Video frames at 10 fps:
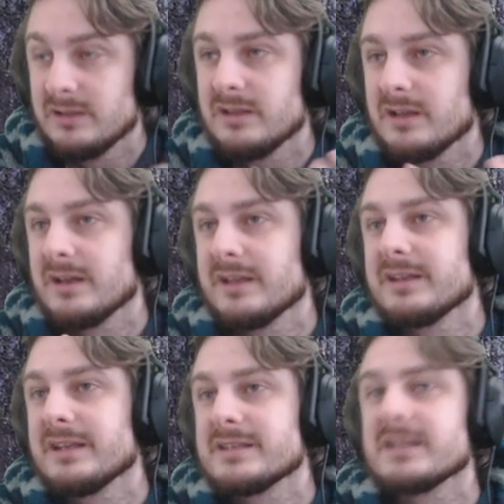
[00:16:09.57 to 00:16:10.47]
it
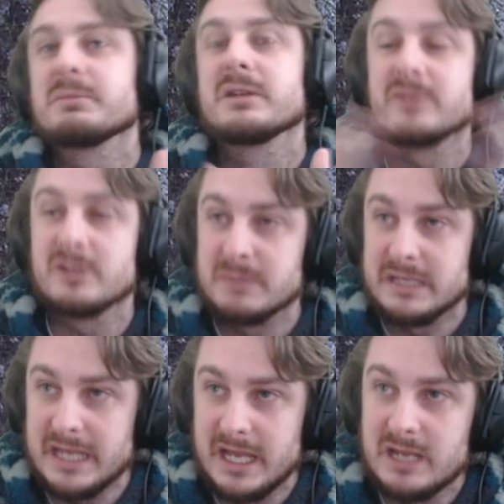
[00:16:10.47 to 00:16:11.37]
needs to either be a really big
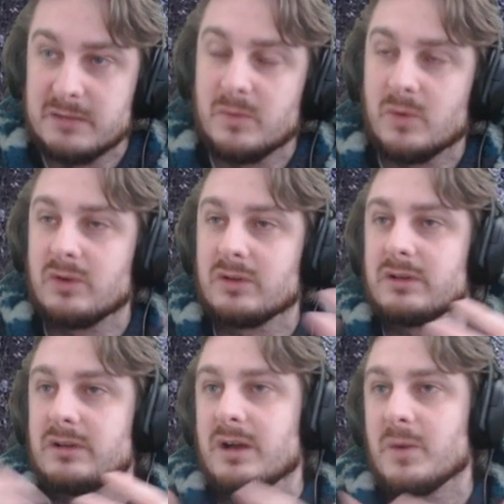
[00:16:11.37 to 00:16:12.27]
game or
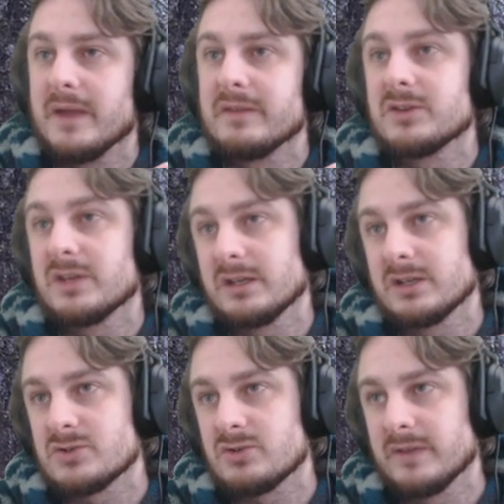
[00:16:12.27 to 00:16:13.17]
a way that you can
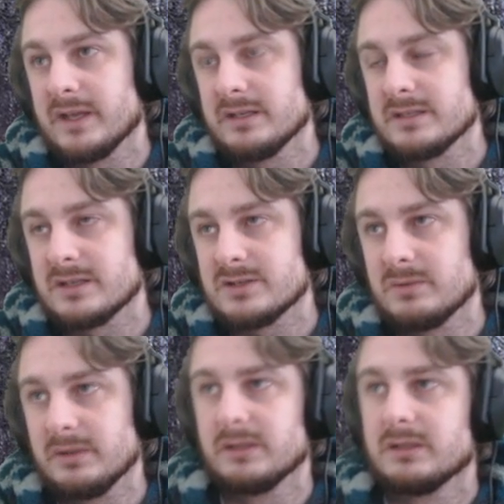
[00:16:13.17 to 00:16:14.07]
control that in such a way.